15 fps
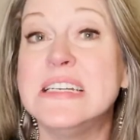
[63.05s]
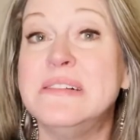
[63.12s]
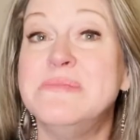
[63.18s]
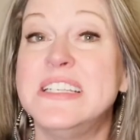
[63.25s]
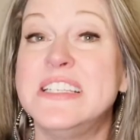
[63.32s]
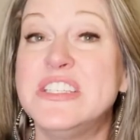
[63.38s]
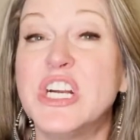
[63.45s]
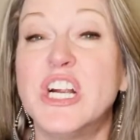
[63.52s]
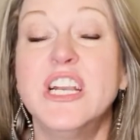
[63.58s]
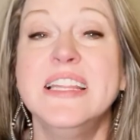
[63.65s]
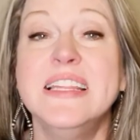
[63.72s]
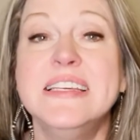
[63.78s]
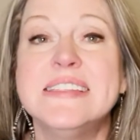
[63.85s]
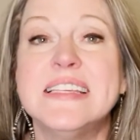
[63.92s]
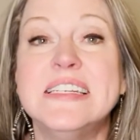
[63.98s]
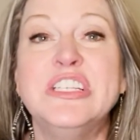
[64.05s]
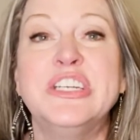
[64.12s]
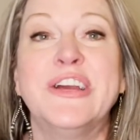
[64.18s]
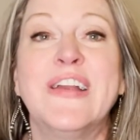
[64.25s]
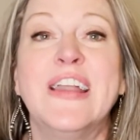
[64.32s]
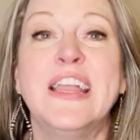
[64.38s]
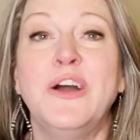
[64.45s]
I'm going to start in the
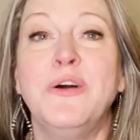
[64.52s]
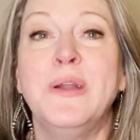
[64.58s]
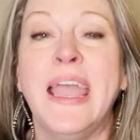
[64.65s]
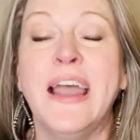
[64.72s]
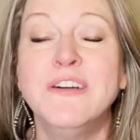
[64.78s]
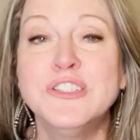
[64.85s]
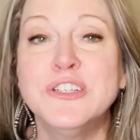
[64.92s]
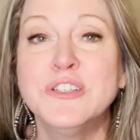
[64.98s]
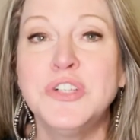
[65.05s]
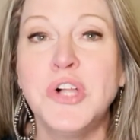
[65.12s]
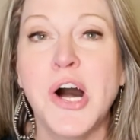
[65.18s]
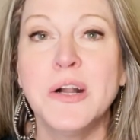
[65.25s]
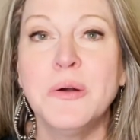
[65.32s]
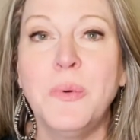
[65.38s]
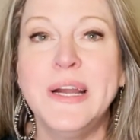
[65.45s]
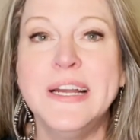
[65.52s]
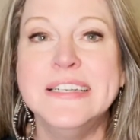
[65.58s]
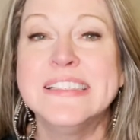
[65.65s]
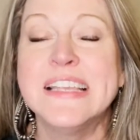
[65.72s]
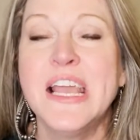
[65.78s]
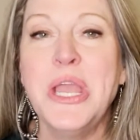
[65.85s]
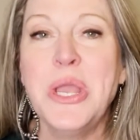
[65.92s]
center and go
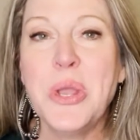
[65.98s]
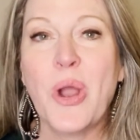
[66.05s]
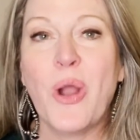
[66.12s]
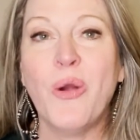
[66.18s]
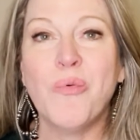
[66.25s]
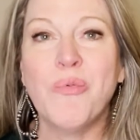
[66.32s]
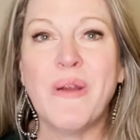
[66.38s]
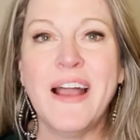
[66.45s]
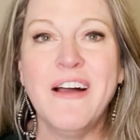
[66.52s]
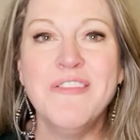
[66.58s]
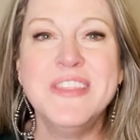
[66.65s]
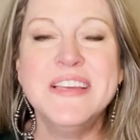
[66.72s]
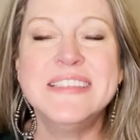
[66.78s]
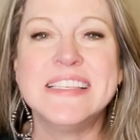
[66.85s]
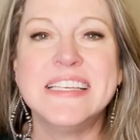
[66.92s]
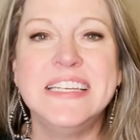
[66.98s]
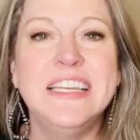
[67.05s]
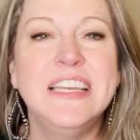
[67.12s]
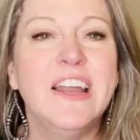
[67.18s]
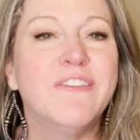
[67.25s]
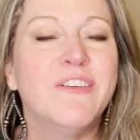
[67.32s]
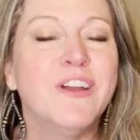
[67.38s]
counterclockwise around the city,
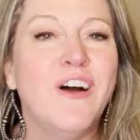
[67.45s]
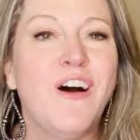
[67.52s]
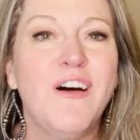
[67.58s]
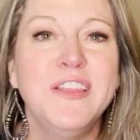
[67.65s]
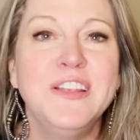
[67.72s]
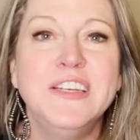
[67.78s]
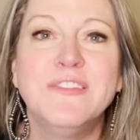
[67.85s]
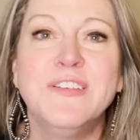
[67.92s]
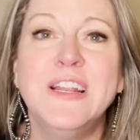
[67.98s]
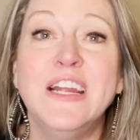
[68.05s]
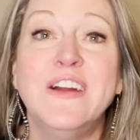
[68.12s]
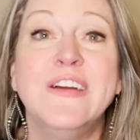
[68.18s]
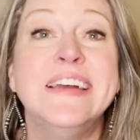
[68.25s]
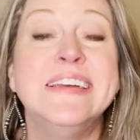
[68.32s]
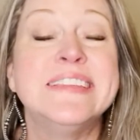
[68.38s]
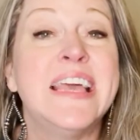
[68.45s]
covering all the different areas.